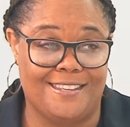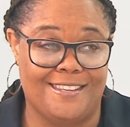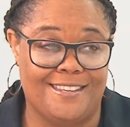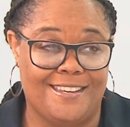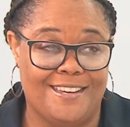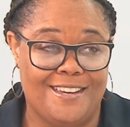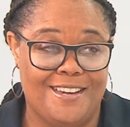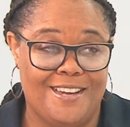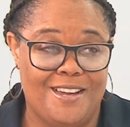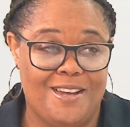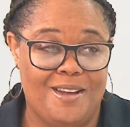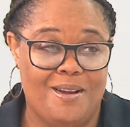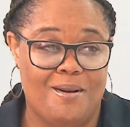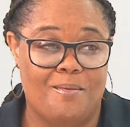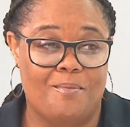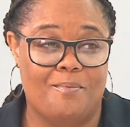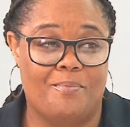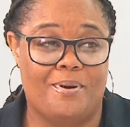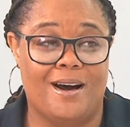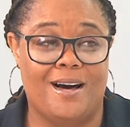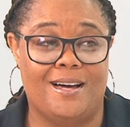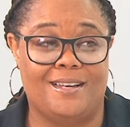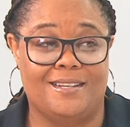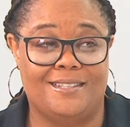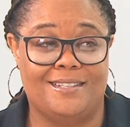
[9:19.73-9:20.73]
Yeah,
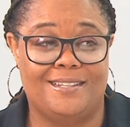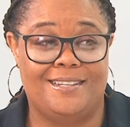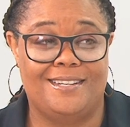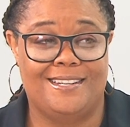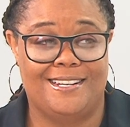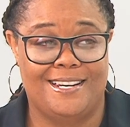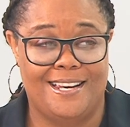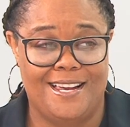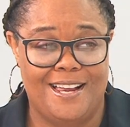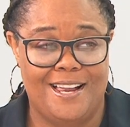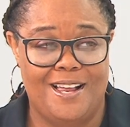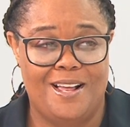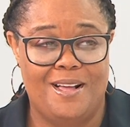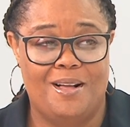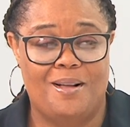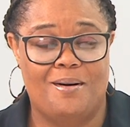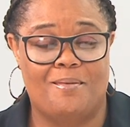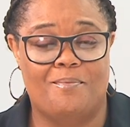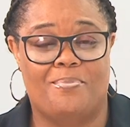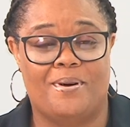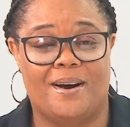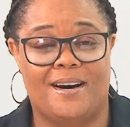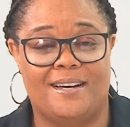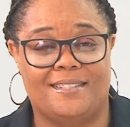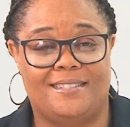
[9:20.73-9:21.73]
but, understandably
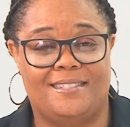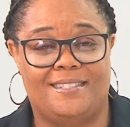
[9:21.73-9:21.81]
so.